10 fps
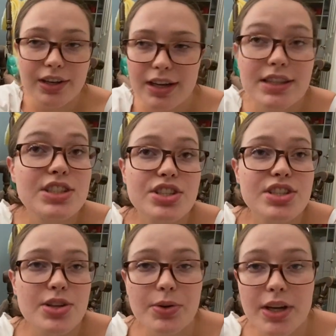It's just
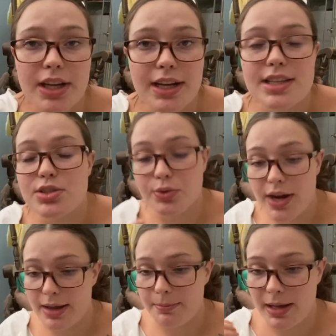so good. It's
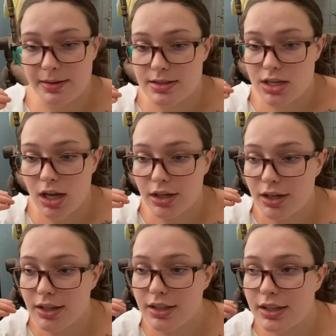great. My
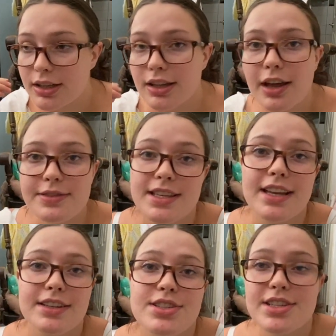daughter loves
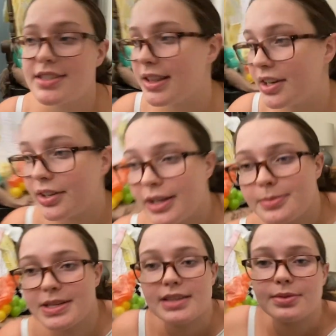it. She's literally
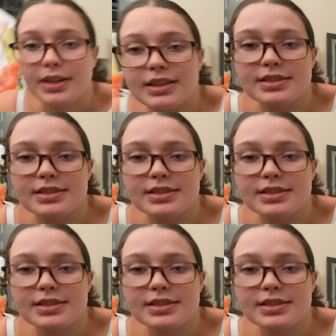obsessed with it.